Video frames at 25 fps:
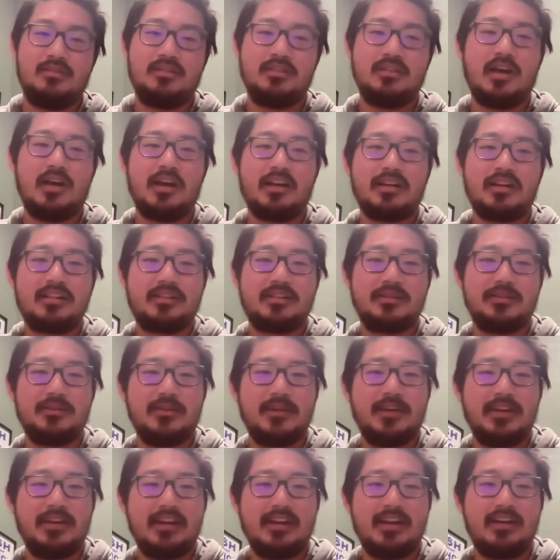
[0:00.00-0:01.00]
sucks
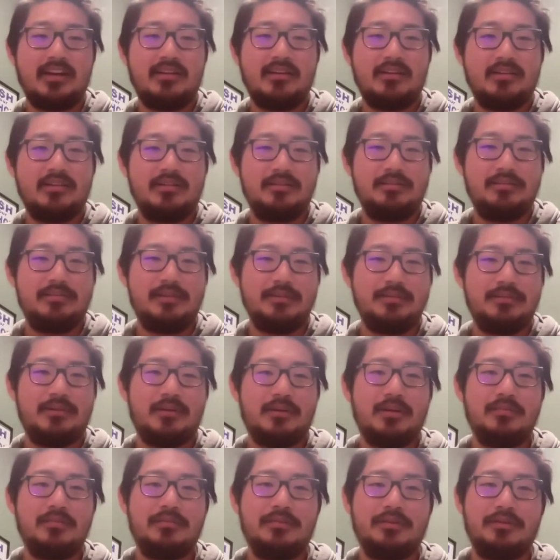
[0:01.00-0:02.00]
right now. People
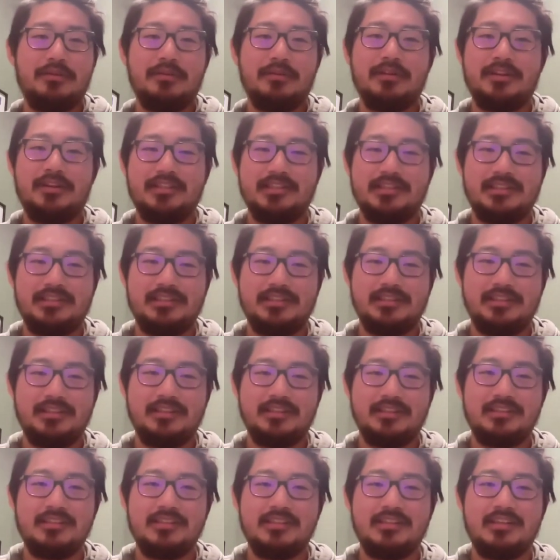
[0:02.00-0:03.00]
aren't putting money into
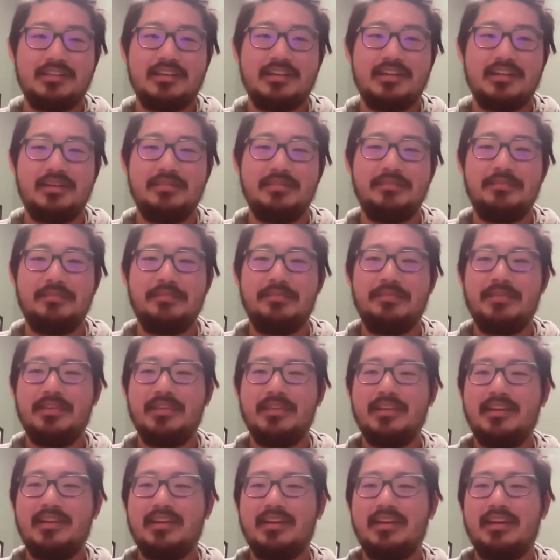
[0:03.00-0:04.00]
things.
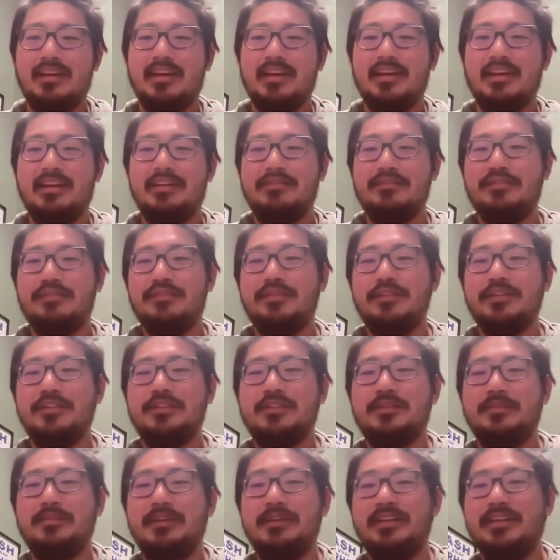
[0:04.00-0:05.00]
And for
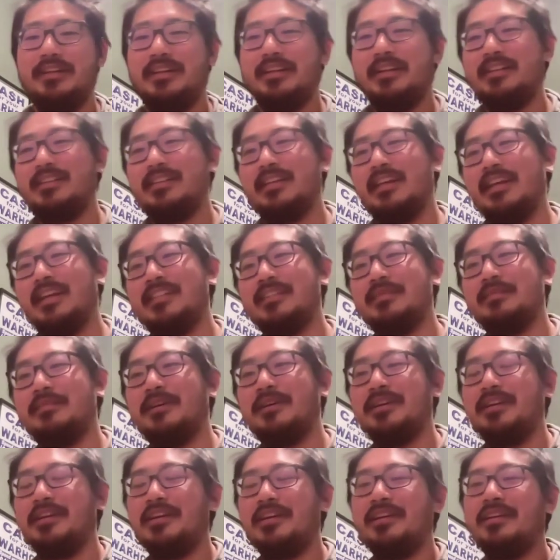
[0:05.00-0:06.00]
physical media, it takes
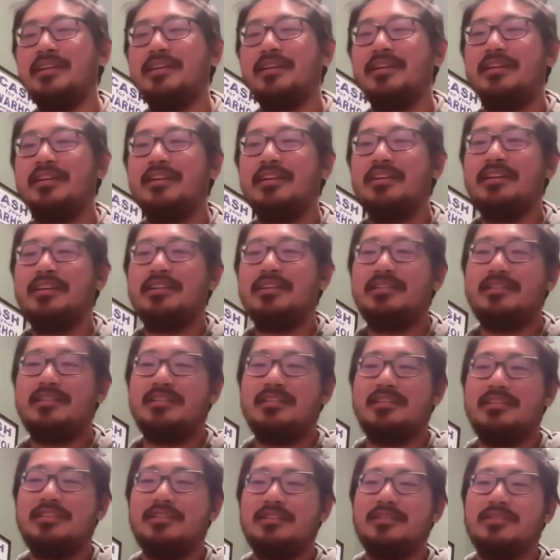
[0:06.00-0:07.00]
money
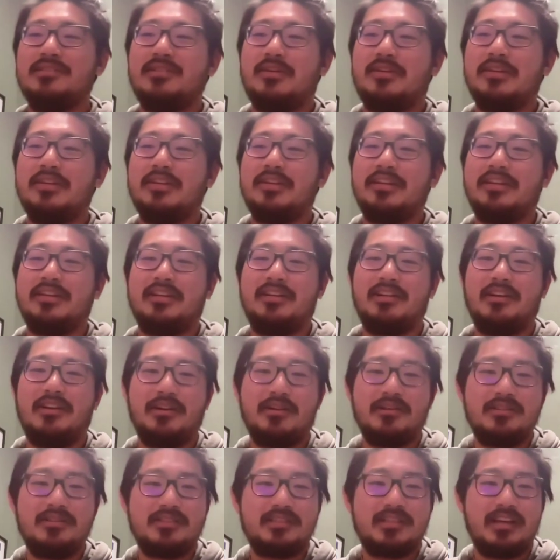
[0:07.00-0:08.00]
to do. So on like a
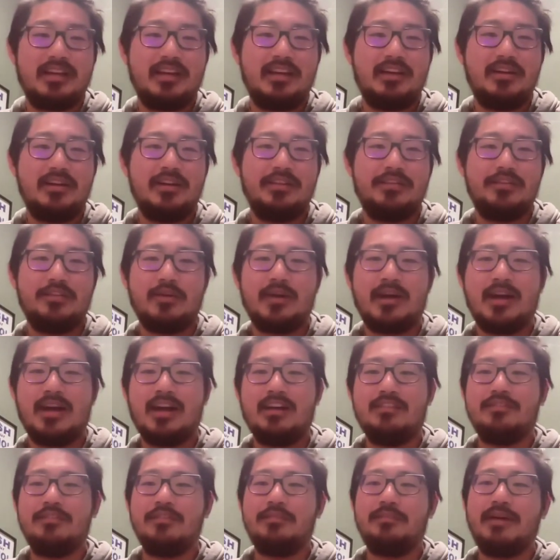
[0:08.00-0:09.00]
large scale, if you
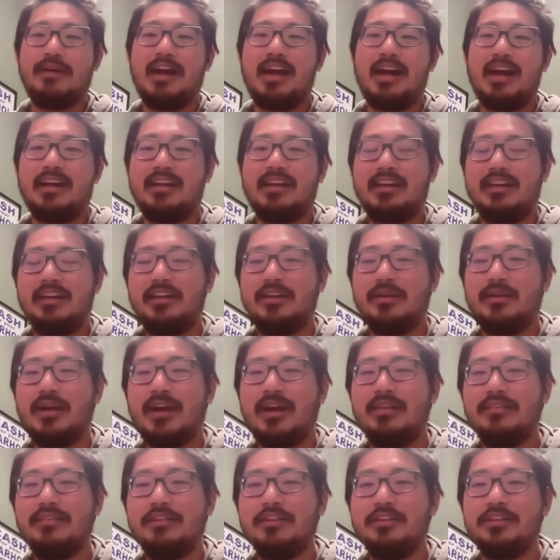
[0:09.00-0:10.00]
have the backing and you
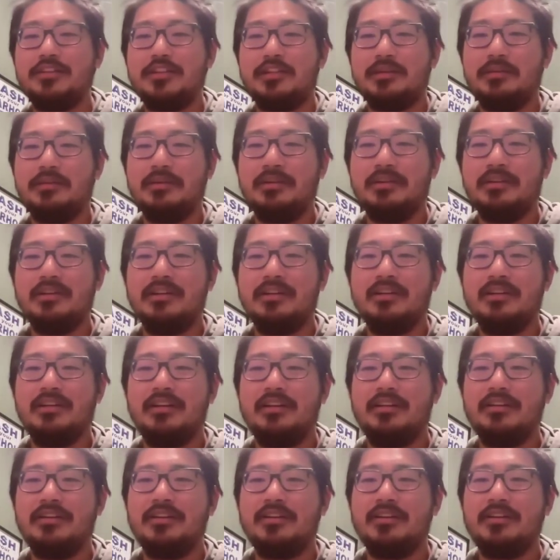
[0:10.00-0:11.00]
have a distributor
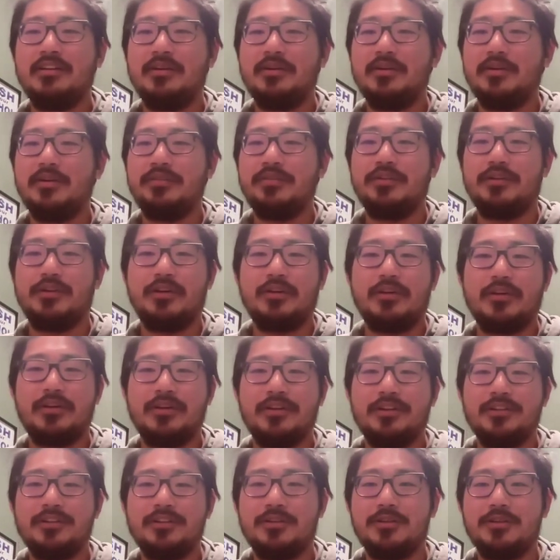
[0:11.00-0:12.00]
and you can do it, or if you're
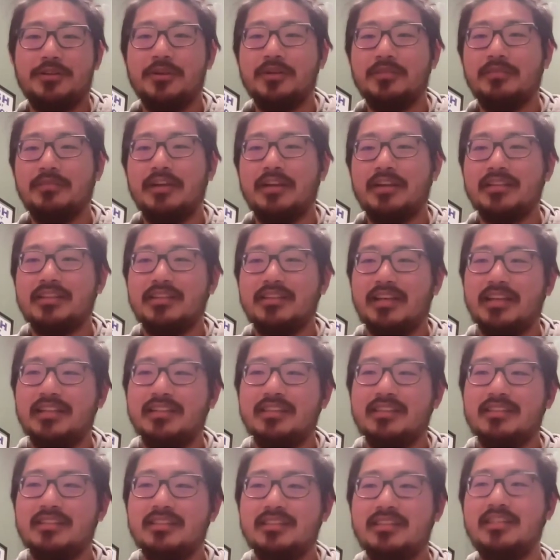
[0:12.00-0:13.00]
going on tour, it makes
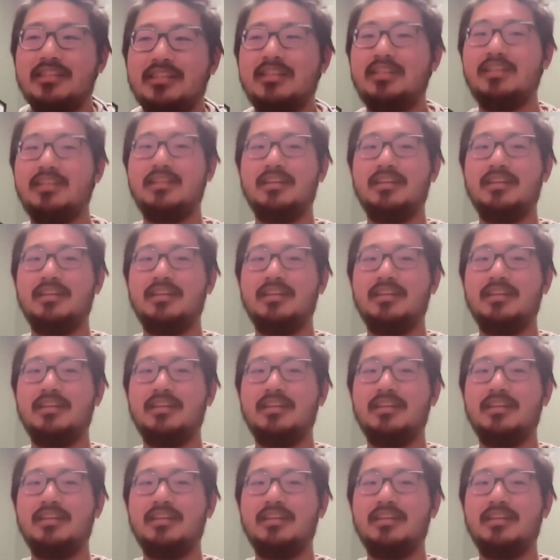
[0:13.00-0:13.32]
sense.